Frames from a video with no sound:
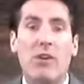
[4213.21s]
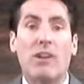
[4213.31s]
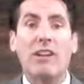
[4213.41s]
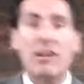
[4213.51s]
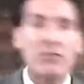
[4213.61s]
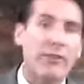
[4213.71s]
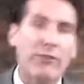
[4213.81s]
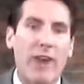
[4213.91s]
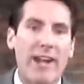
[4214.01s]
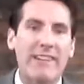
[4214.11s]
Go to
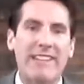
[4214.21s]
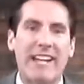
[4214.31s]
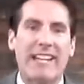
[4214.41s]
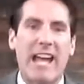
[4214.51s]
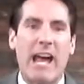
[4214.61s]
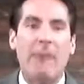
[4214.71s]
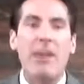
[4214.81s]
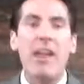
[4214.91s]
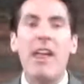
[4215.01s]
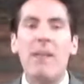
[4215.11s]
luxuryfridays.com.
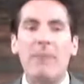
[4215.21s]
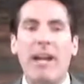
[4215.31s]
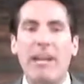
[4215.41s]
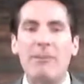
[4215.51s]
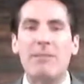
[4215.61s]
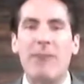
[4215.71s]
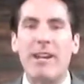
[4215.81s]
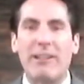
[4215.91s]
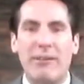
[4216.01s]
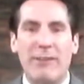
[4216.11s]
My name is
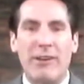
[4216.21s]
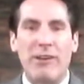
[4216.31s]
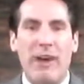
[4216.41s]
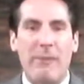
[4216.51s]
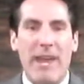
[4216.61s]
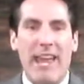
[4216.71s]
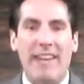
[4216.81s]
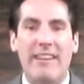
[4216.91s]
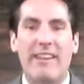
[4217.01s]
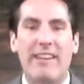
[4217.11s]
Michael LaFido. I'm going to
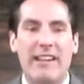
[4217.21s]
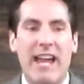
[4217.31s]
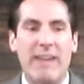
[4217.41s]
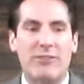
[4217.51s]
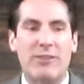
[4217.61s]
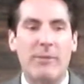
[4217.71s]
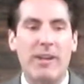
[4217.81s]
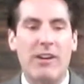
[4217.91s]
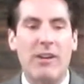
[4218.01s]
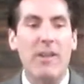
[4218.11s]
end the live stream
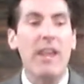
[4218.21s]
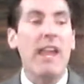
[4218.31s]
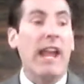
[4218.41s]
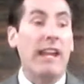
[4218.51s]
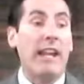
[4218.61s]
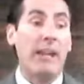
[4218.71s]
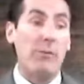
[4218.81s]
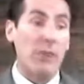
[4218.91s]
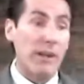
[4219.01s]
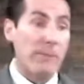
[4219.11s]
here, and then
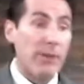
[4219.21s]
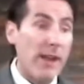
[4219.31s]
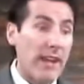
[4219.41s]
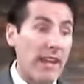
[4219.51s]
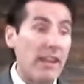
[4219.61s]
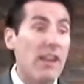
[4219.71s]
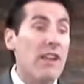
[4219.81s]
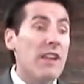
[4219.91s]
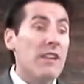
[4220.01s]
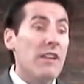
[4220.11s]
we're going to plug in
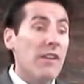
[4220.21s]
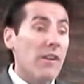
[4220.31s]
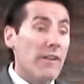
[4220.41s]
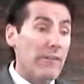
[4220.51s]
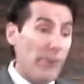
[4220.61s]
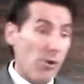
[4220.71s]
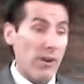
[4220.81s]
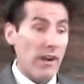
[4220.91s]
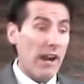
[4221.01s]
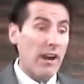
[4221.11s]

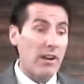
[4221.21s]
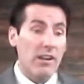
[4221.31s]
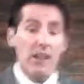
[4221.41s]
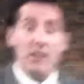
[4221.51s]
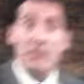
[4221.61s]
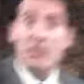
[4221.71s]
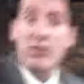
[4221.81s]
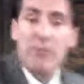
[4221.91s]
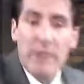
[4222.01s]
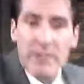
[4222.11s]
for our
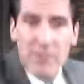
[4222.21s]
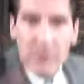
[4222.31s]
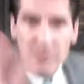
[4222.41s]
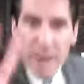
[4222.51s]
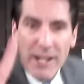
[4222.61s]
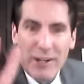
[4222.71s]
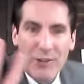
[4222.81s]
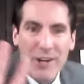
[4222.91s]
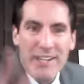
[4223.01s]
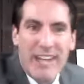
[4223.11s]
Zoom listeners. Make it a
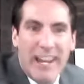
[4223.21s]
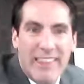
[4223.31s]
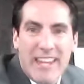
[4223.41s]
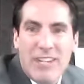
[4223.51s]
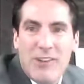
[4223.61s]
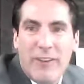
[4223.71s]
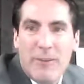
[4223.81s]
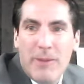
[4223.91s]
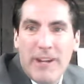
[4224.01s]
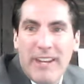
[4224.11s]
great day. Thank you,
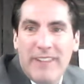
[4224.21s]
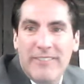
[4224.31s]
everybody.